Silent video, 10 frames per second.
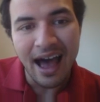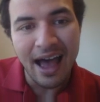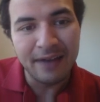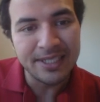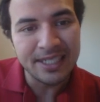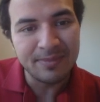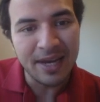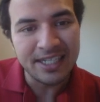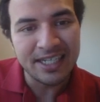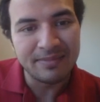I was
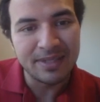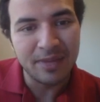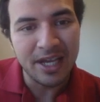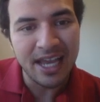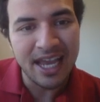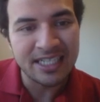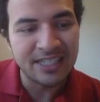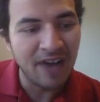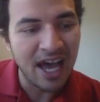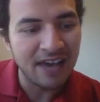expecting him to play
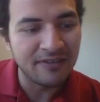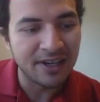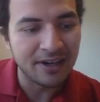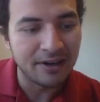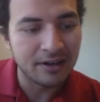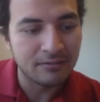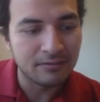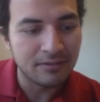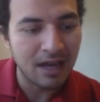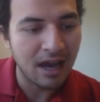h5
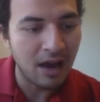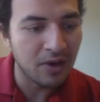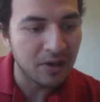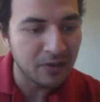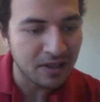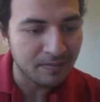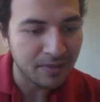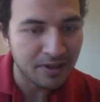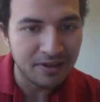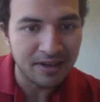here. I wonder what the
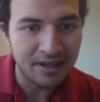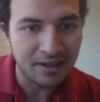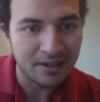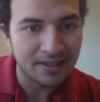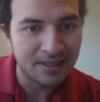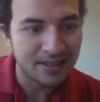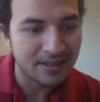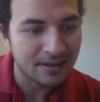computer thinks.